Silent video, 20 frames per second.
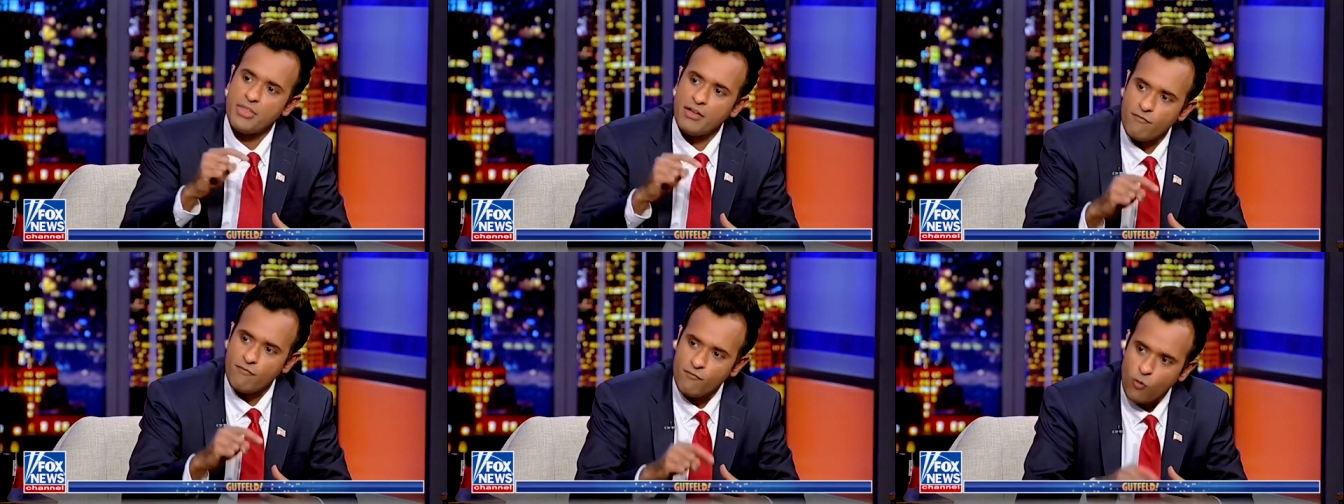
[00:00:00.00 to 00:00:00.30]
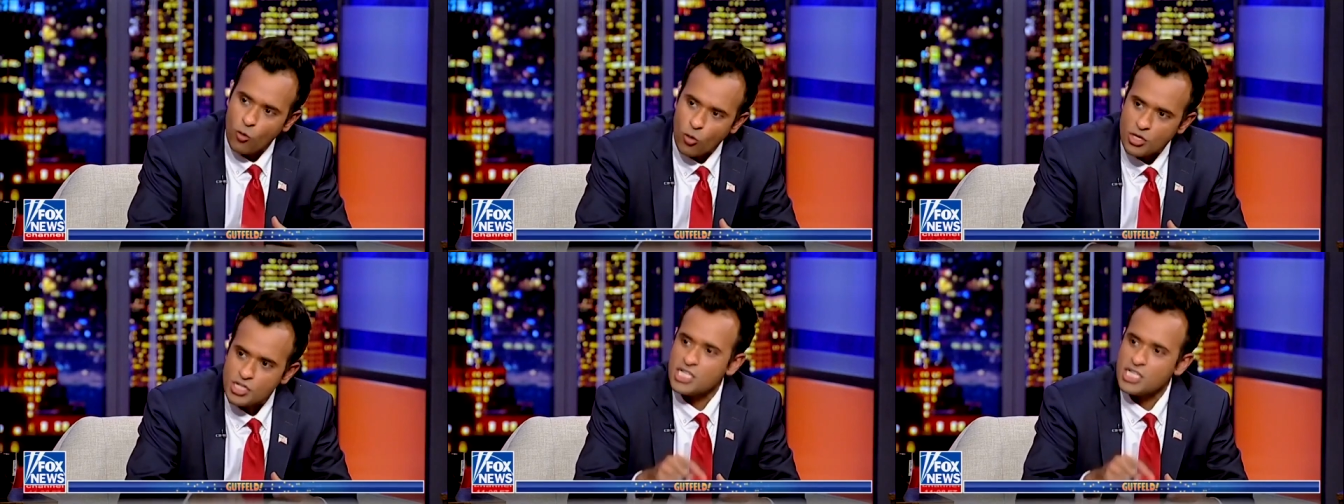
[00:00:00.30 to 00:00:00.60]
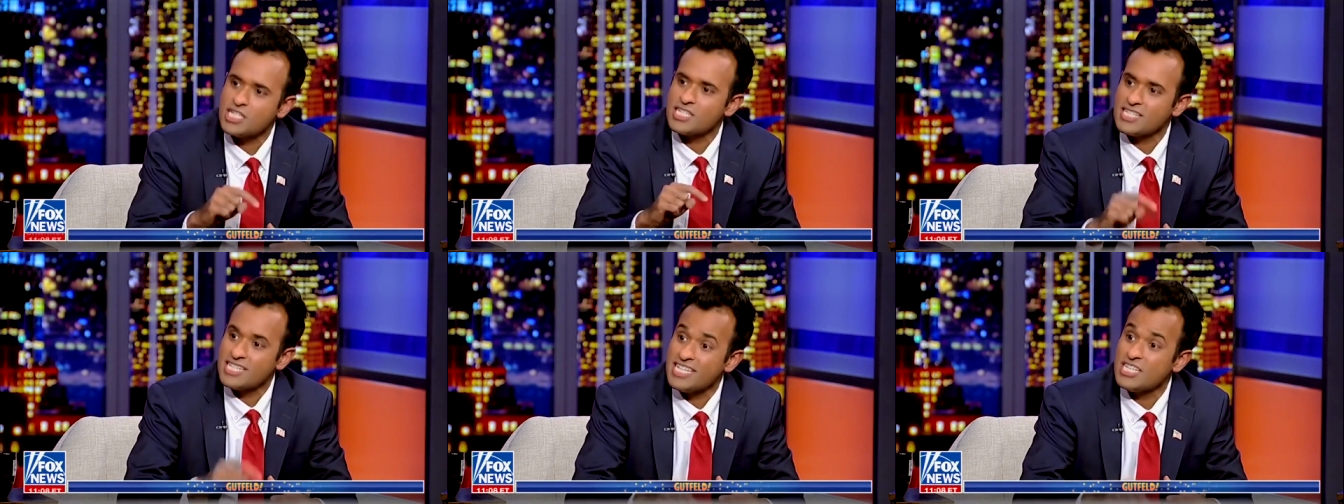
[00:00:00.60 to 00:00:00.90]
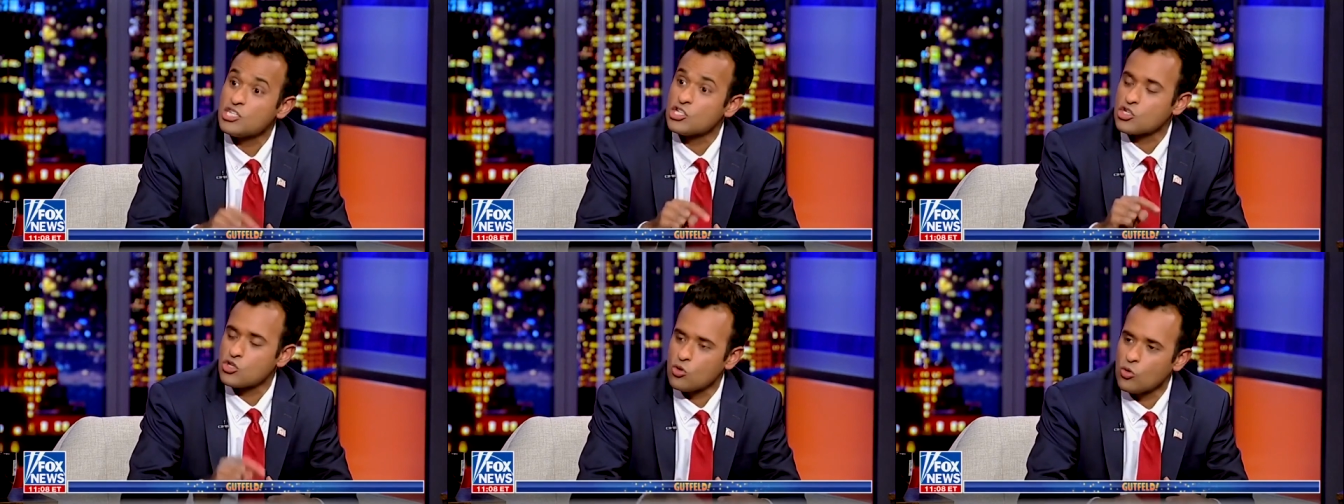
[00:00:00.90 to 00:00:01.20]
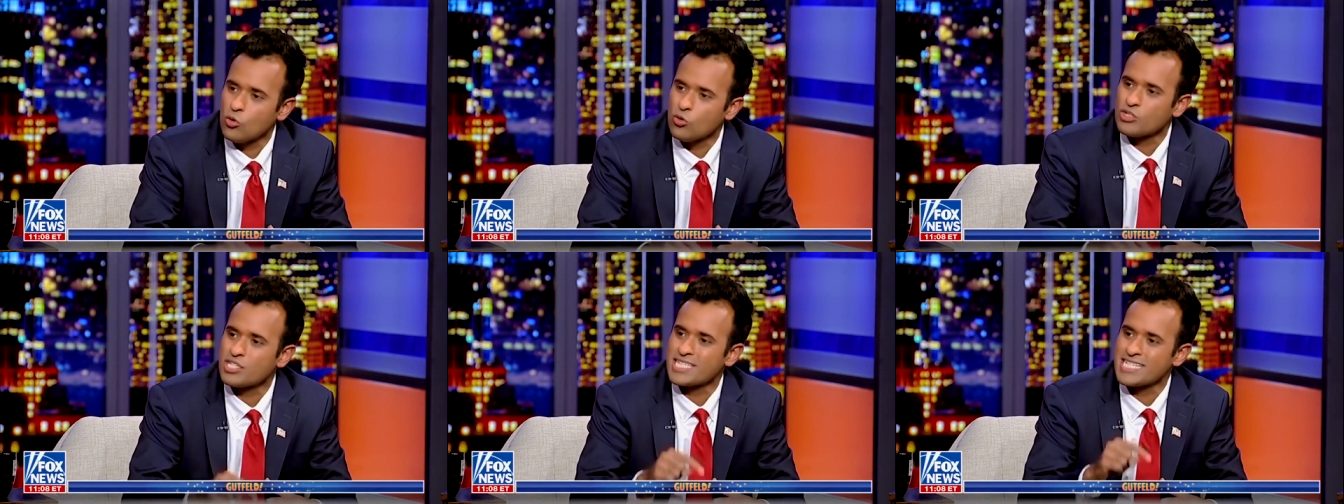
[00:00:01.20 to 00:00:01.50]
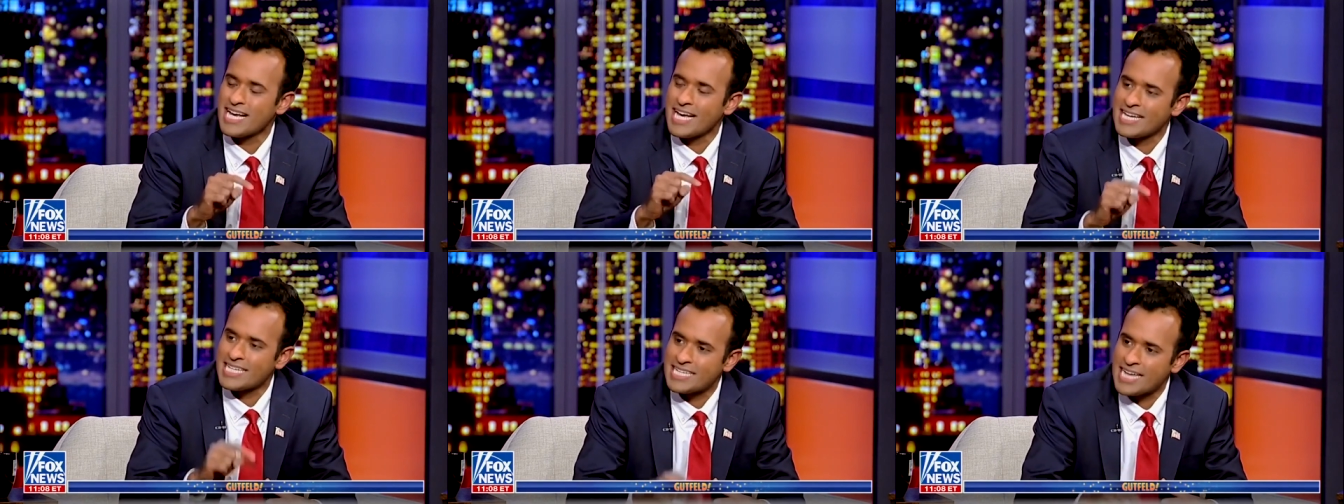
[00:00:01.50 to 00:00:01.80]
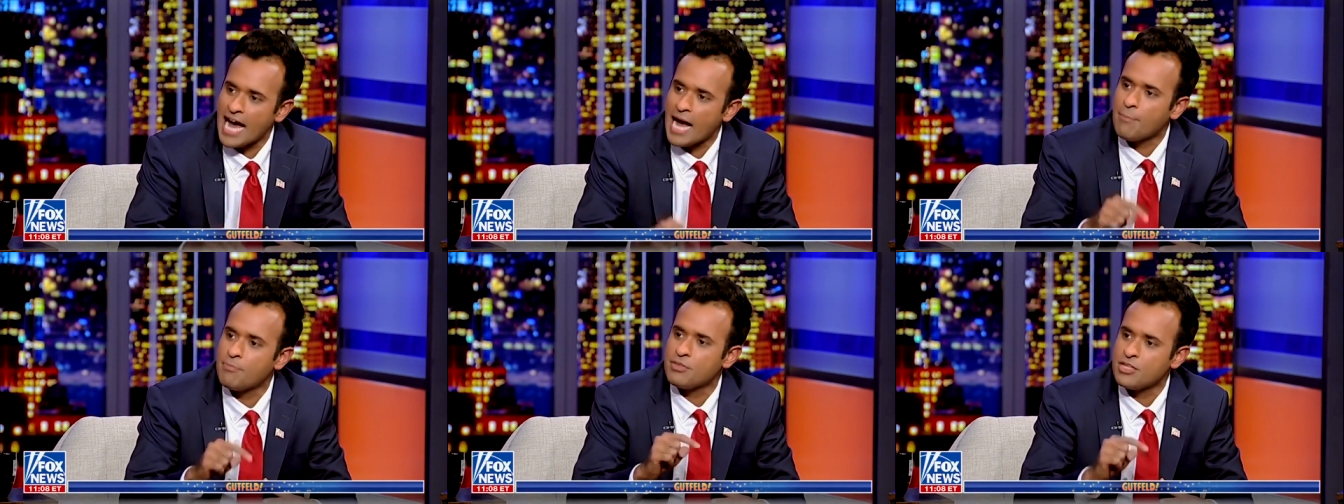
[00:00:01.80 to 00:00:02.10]
that forces these schools to
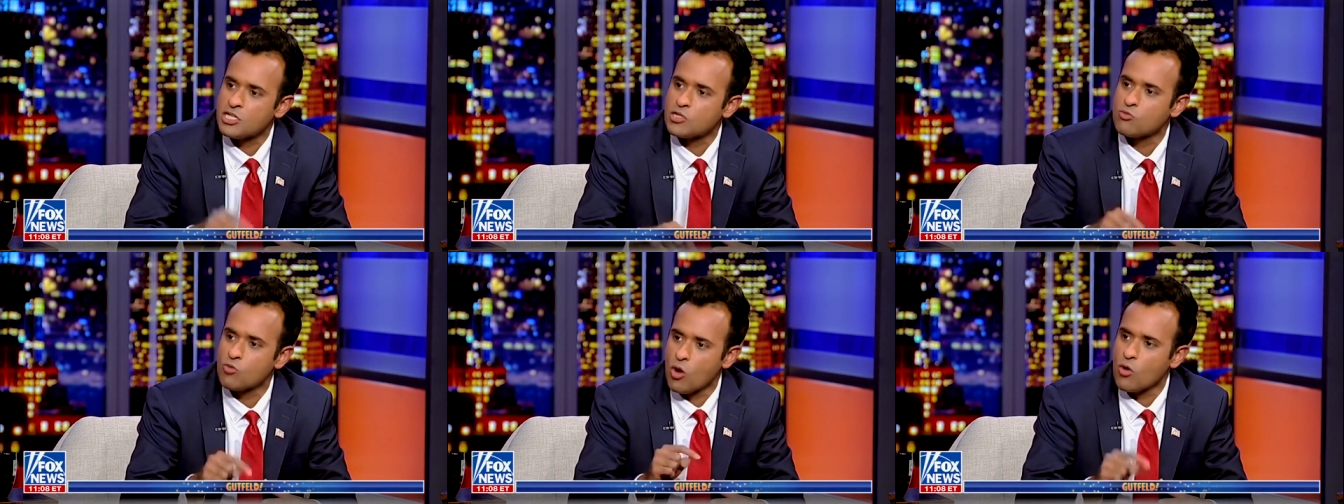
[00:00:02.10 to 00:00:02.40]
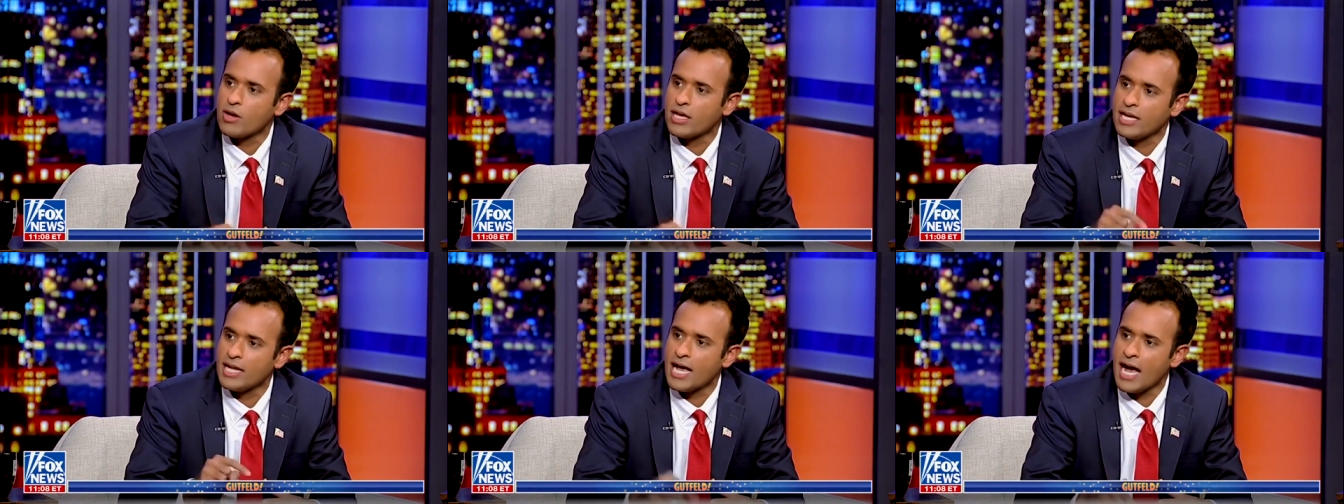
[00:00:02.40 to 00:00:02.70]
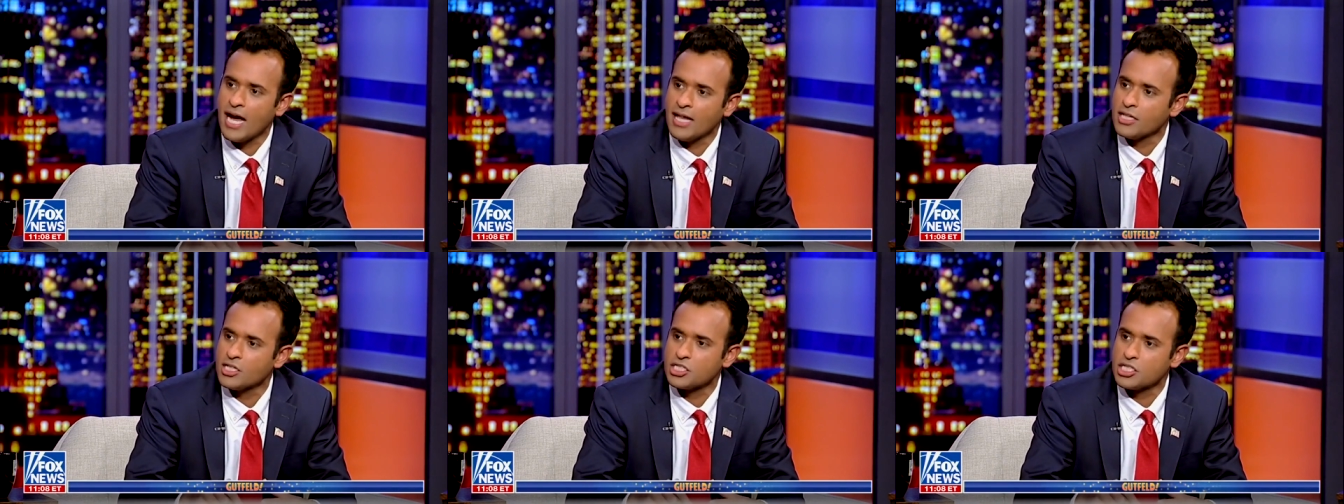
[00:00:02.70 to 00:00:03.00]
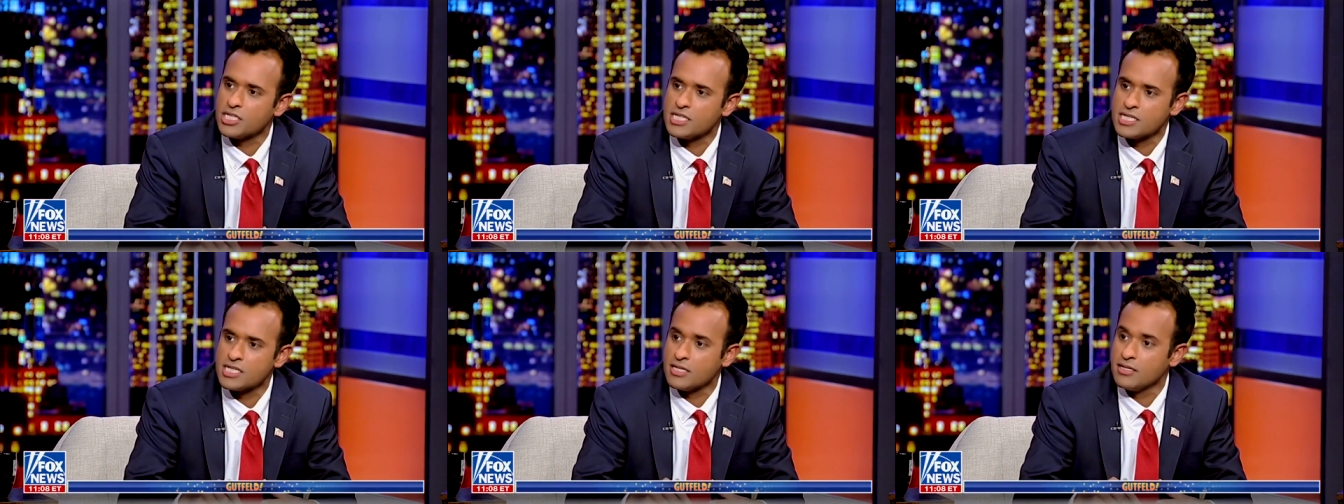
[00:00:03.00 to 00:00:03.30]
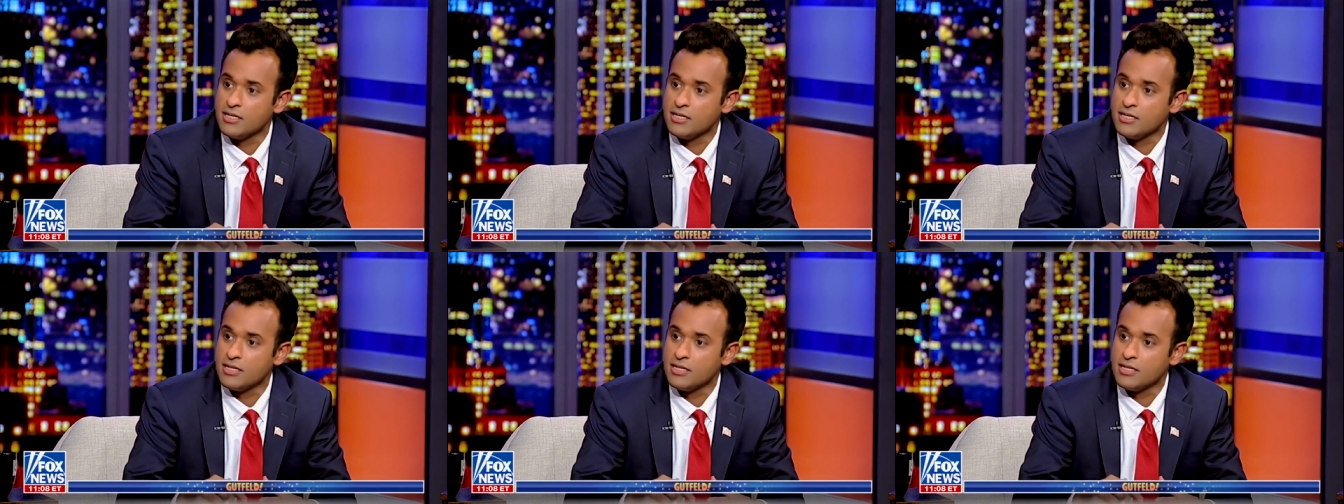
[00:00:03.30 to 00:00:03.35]
adopt these woke ideologies.